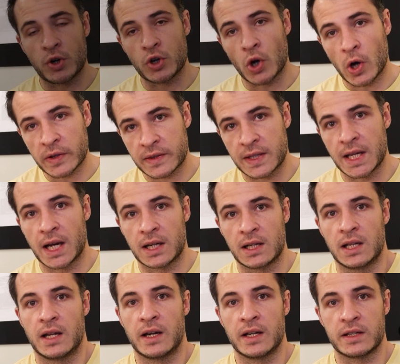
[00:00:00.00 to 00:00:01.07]
are not the
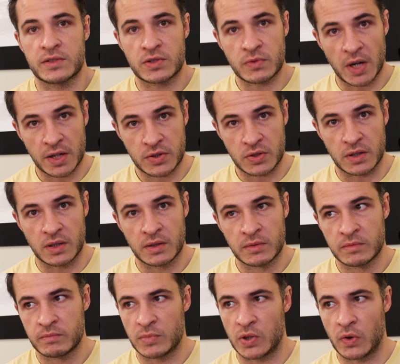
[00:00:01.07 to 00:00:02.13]
underlying structure,
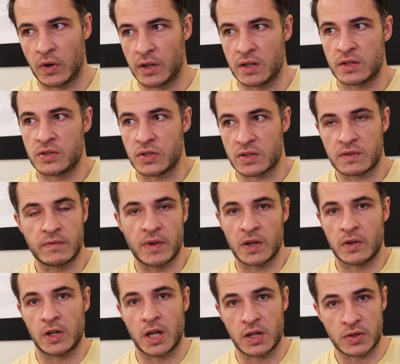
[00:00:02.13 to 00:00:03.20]
but rather just
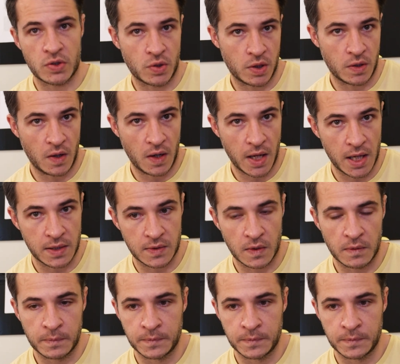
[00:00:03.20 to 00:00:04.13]
variation in the data.